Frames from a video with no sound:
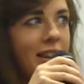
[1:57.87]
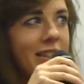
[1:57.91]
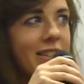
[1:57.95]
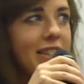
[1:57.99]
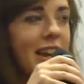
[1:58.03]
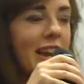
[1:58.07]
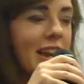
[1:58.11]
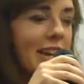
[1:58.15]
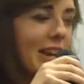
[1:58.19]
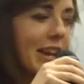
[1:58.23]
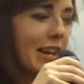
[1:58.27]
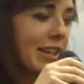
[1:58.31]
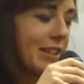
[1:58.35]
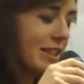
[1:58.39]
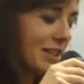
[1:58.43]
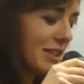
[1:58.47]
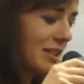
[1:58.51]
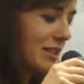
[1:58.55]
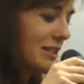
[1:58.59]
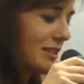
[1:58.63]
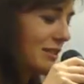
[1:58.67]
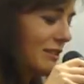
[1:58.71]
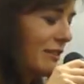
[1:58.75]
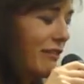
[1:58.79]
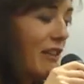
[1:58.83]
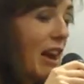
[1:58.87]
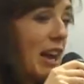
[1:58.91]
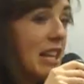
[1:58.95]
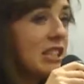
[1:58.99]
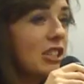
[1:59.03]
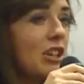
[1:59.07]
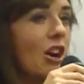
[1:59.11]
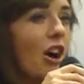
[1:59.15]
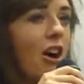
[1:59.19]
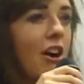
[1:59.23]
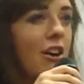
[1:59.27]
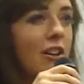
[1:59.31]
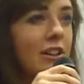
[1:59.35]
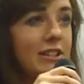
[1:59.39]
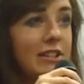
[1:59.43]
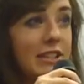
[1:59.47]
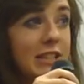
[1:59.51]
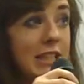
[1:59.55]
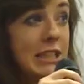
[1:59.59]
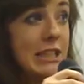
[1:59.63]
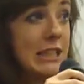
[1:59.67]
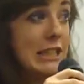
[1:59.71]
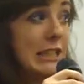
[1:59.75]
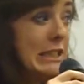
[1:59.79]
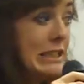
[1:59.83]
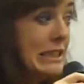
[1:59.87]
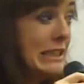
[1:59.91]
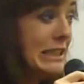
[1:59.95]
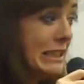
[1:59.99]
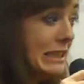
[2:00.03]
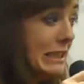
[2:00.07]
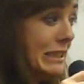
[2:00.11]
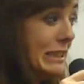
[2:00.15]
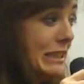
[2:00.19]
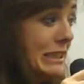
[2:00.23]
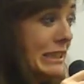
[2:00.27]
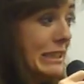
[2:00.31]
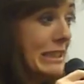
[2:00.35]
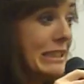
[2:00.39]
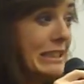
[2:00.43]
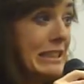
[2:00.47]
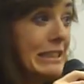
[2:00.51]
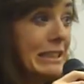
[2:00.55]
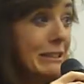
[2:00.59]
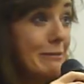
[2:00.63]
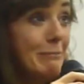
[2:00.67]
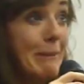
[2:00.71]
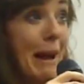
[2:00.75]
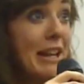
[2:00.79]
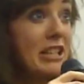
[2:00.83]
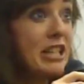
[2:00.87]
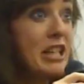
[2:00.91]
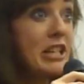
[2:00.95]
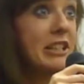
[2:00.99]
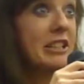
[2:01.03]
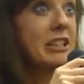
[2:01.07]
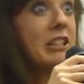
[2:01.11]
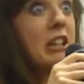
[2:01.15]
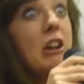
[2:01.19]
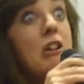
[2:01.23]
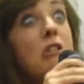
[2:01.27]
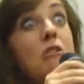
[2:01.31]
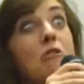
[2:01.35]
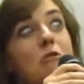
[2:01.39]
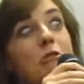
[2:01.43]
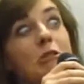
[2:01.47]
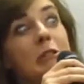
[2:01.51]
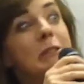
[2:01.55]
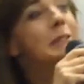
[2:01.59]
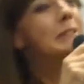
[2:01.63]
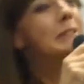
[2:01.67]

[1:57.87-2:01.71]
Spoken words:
psychics, fast cars, magic, go!